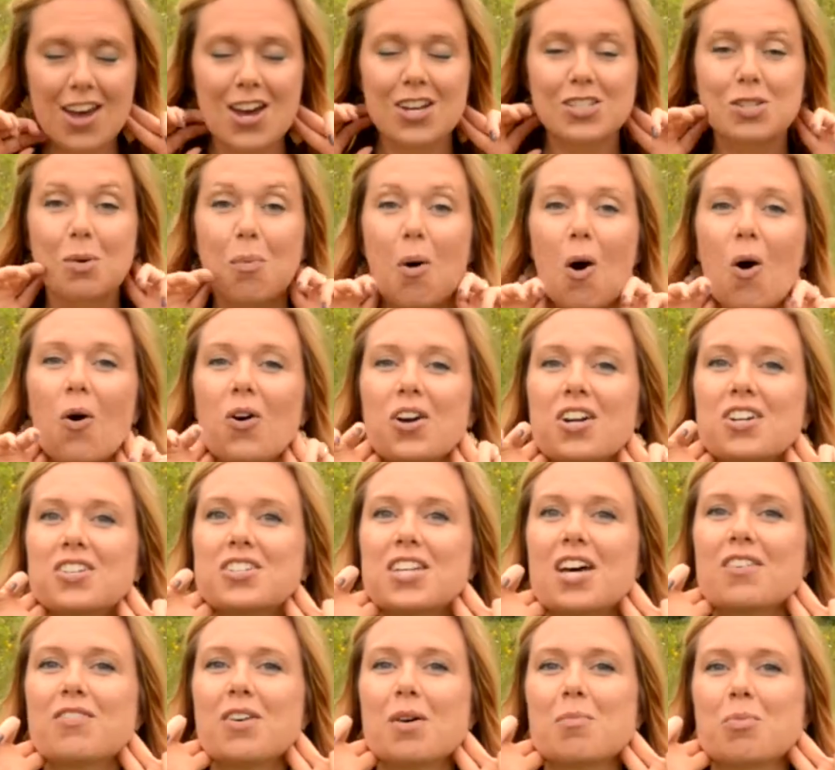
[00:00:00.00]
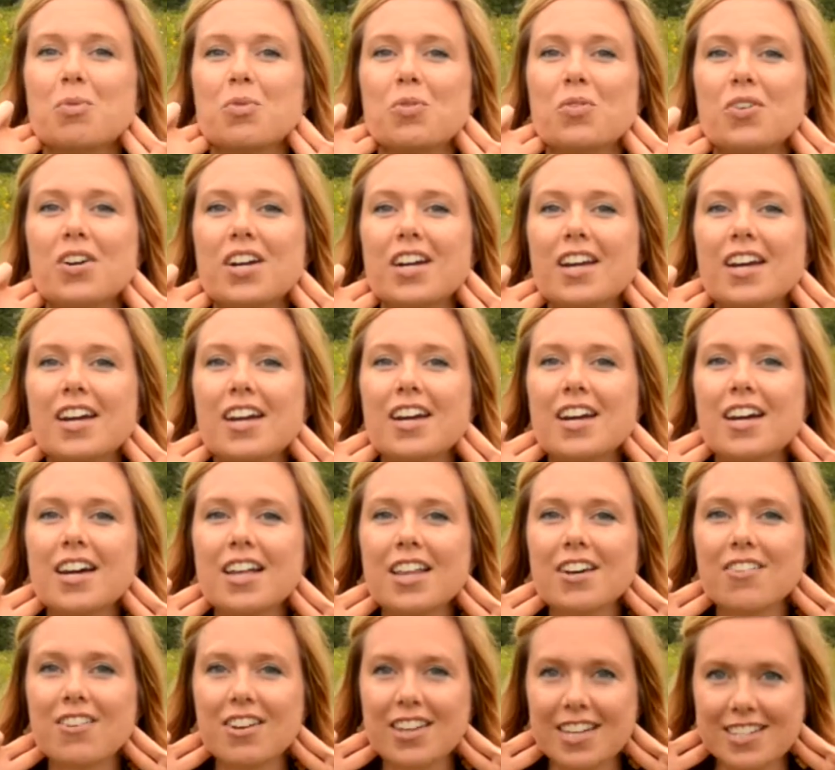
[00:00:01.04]
So pull yourself up
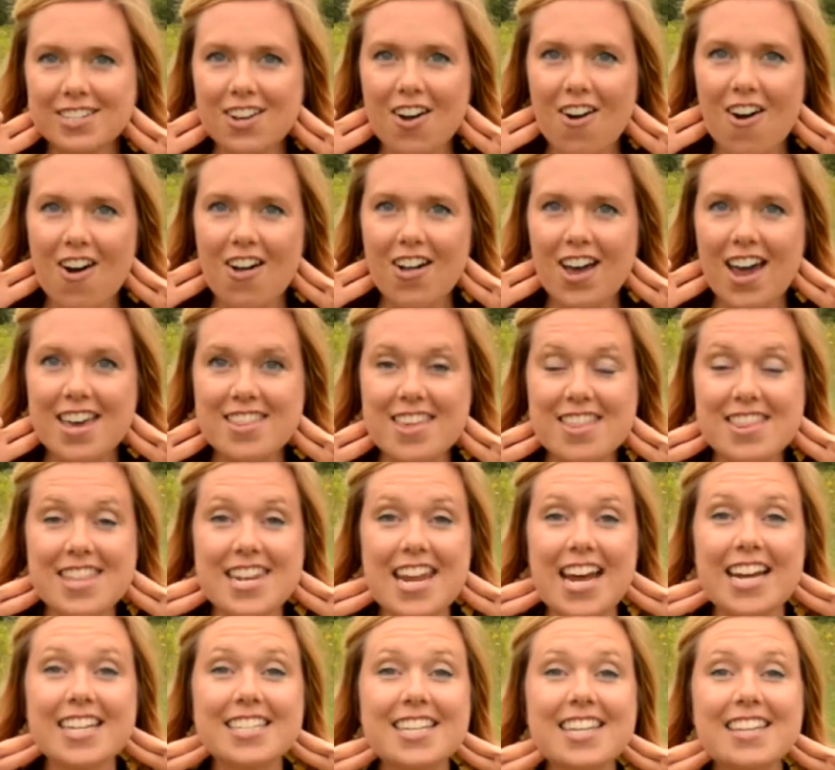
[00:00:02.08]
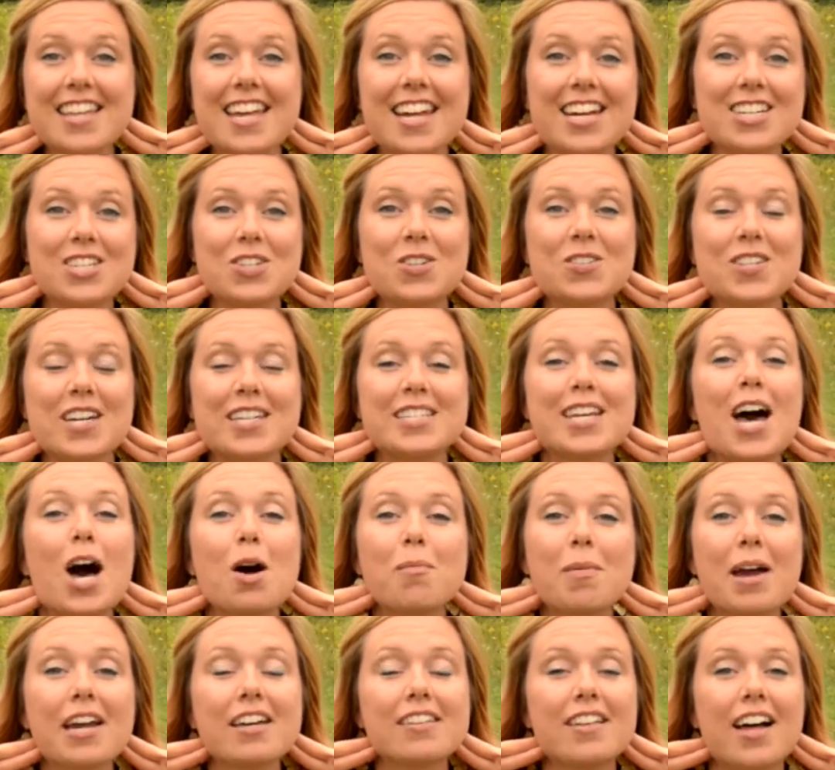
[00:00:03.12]
really, really tall, and then the next thing that I do is I tell
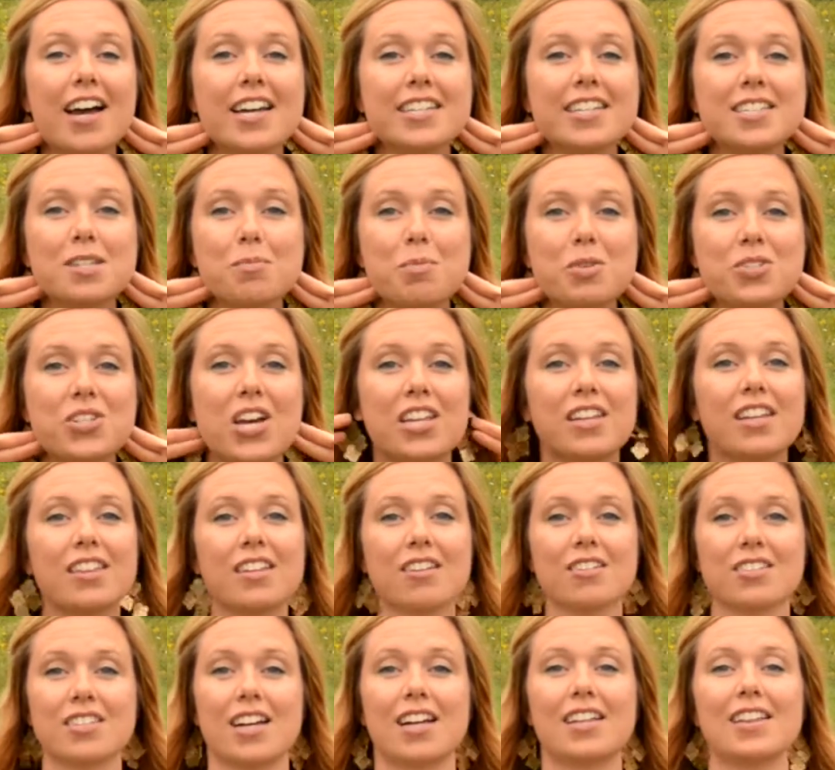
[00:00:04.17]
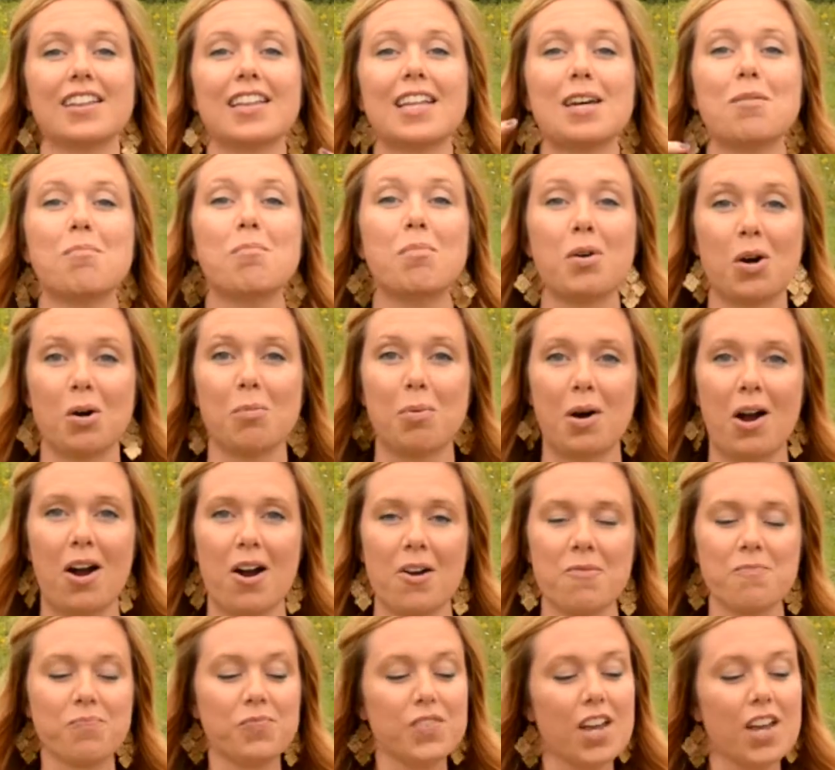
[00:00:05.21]
my clients to pretend that there's a limbo bar,